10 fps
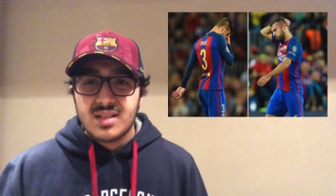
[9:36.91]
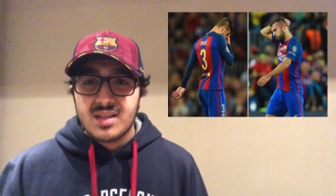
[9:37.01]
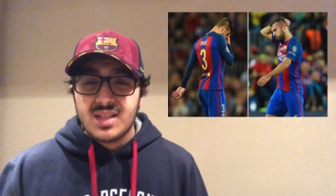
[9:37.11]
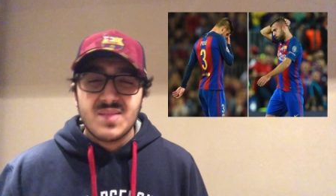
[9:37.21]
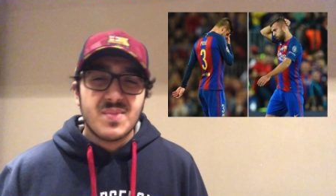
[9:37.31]

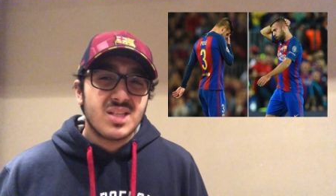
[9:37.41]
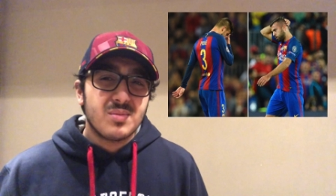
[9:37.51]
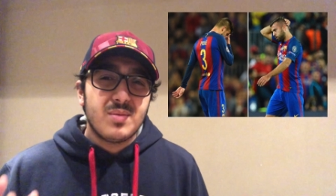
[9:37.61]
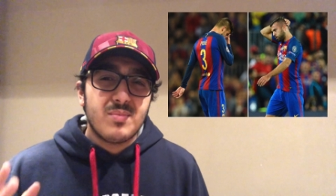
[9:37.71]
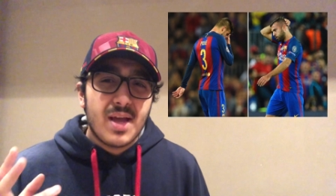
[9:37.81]
These men
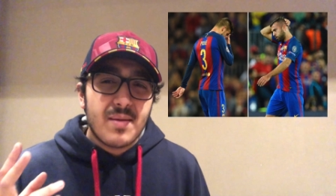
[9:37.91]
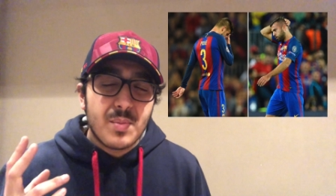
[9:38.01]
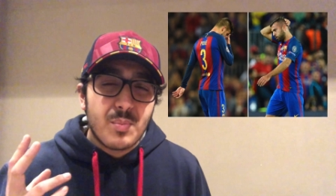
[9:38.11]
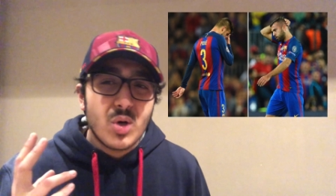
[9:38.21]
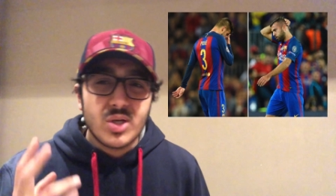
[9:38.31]
have been
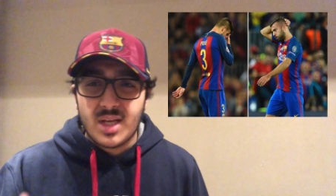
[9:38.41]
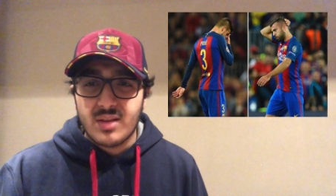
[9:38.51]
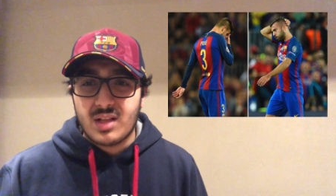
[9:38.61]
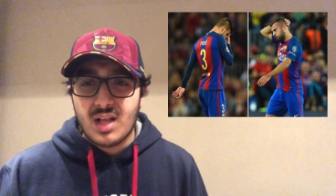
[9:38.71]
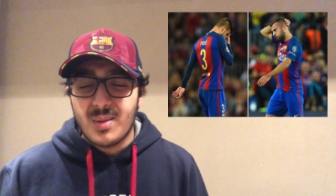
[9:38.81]
pushed out of the
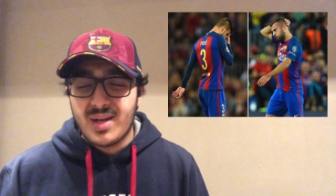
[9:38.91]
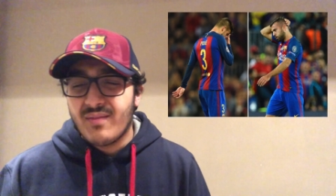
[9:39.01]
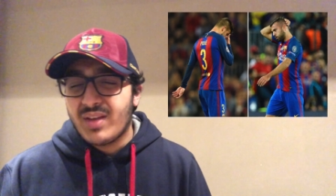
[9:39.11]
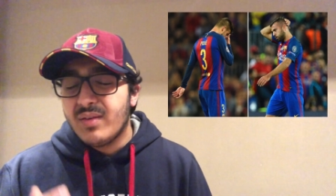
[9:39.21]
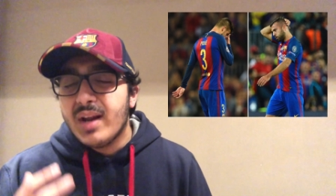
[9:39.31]
club and have
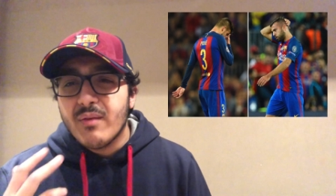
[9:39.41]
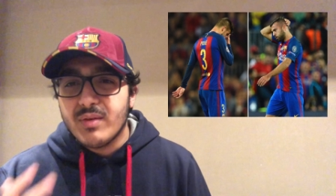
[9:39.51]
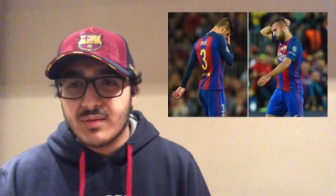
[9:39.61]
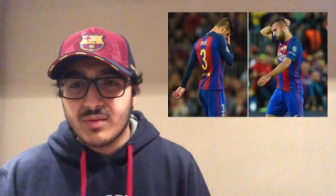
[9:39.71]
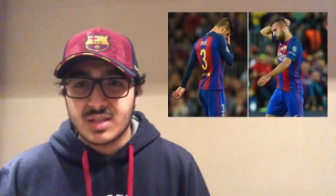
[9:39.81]
given
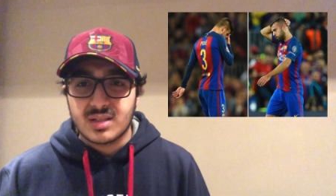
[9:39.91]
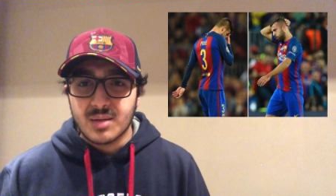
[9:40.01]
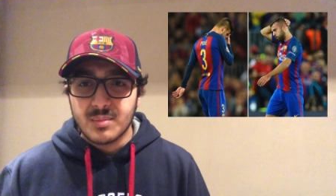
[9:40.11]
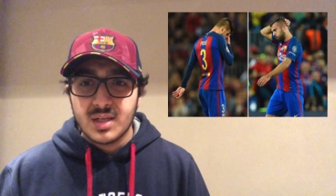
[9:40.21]
everything to this club.